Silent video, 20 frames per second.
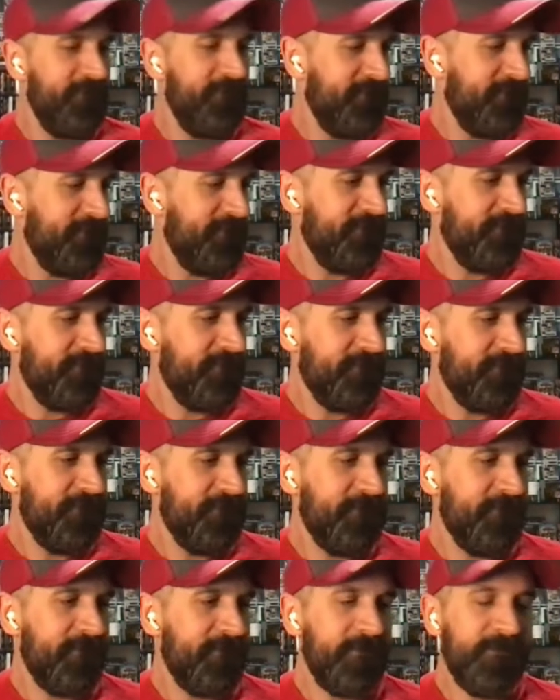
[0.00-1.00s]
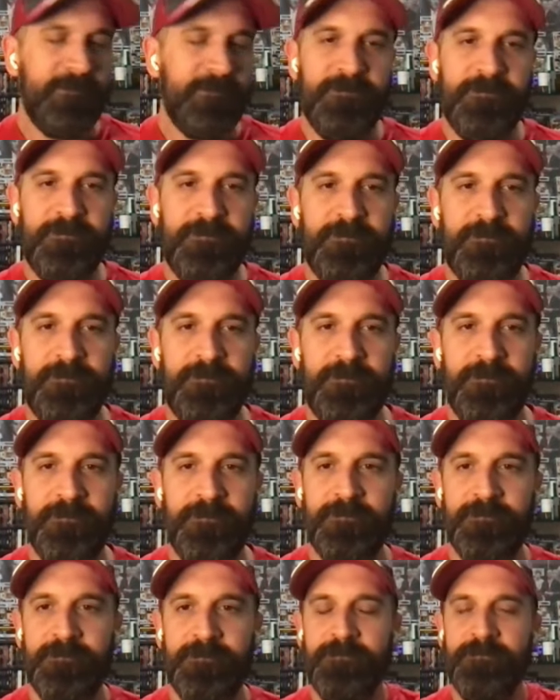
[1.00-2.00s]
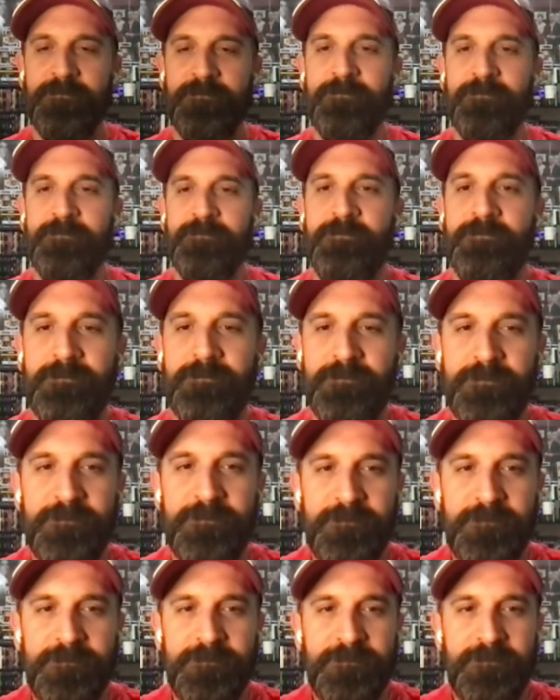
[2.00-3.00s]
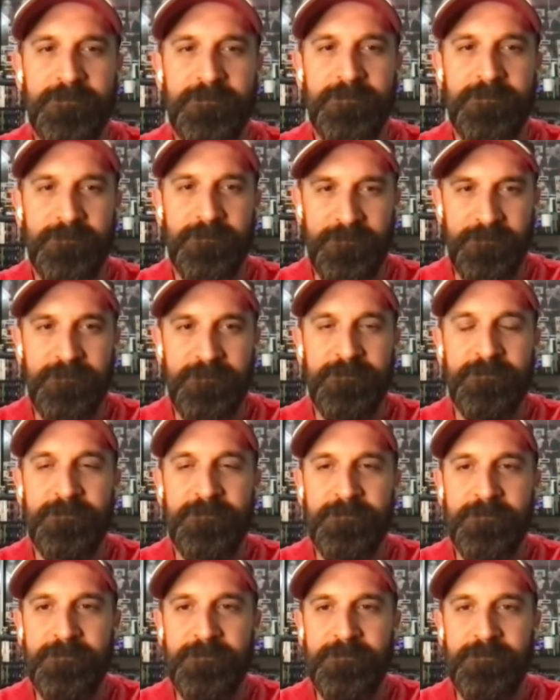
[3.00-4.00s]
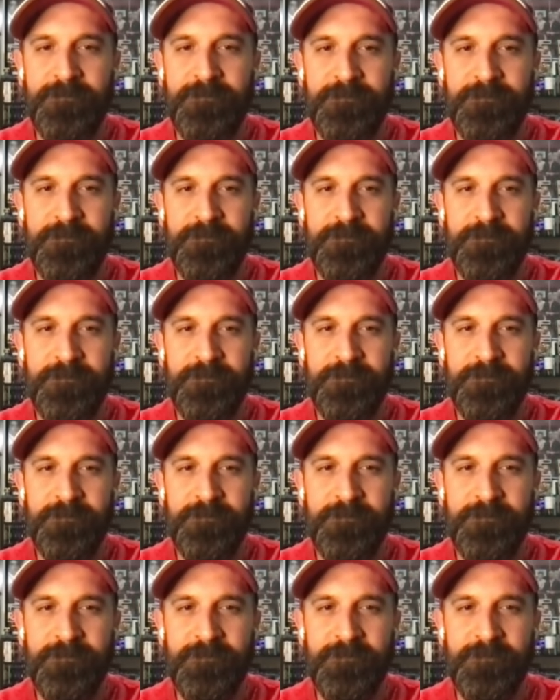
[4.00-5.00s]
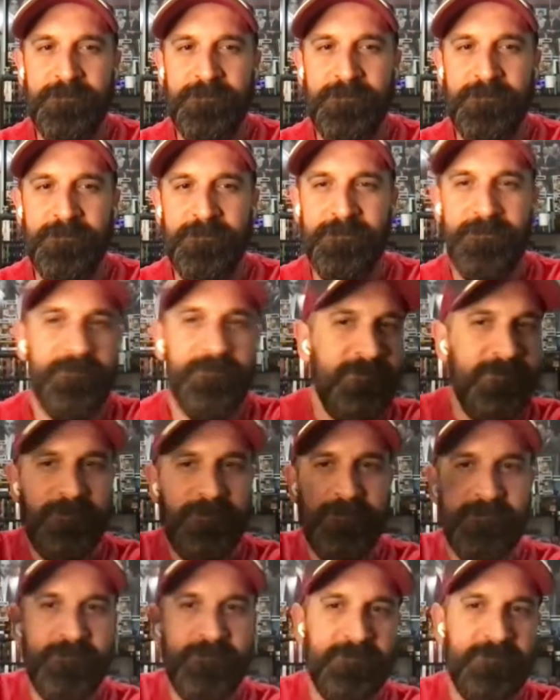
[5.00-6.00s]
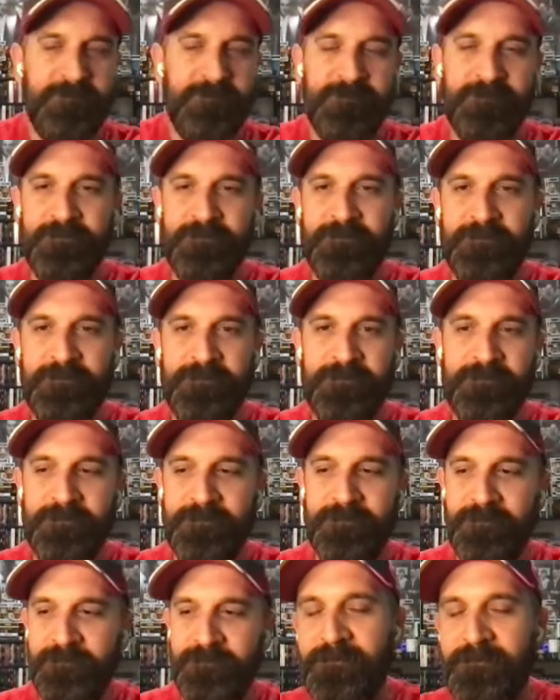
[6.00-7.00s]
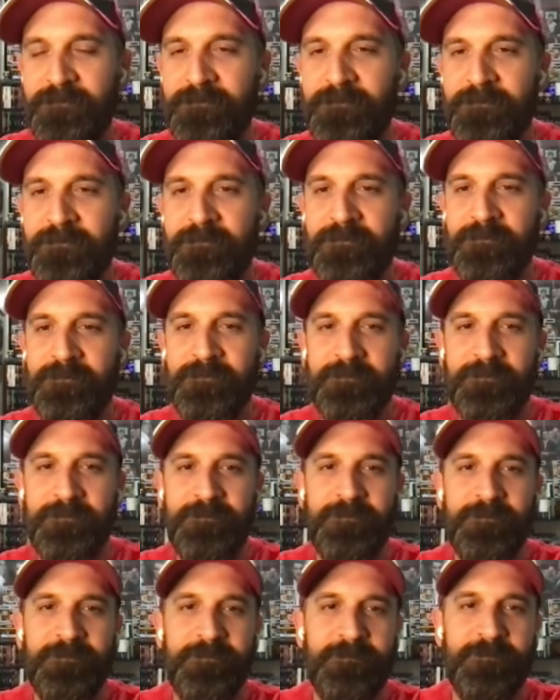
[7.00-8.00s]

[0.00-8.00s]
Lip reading: No words are spoken by the person on screen.